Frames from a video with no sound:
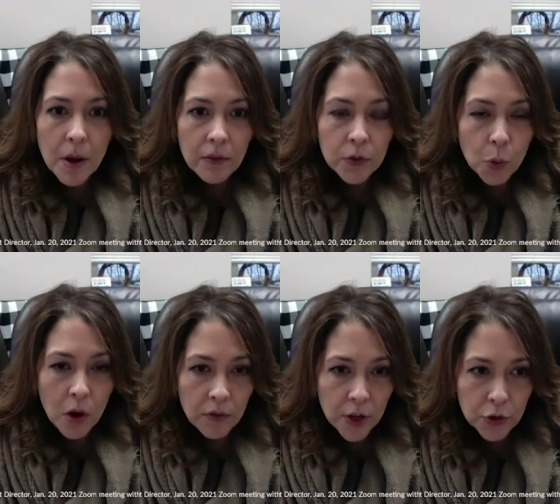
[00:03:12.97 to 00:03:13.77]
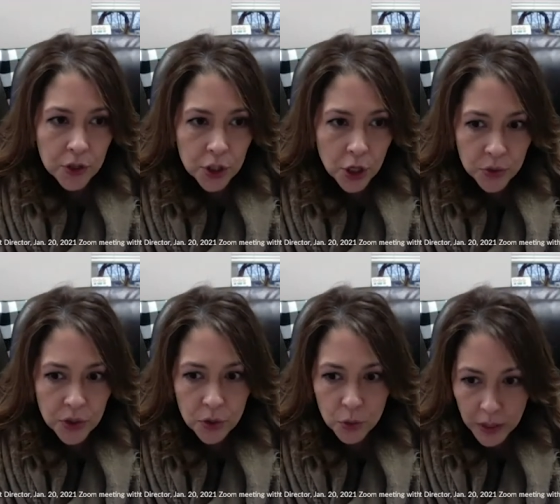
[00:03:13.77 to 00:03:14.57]
of twelve hundred
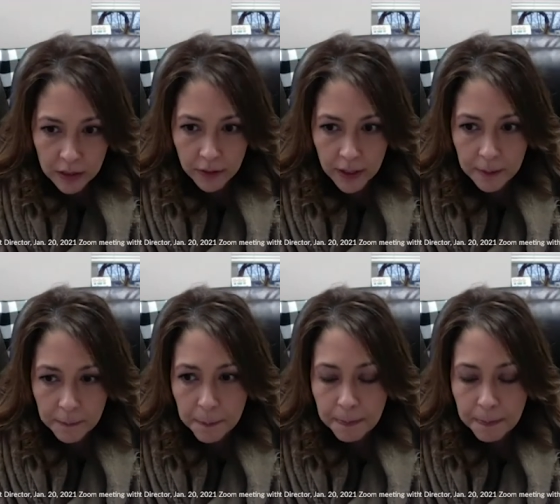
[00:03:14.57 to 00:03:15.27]
doses weekly.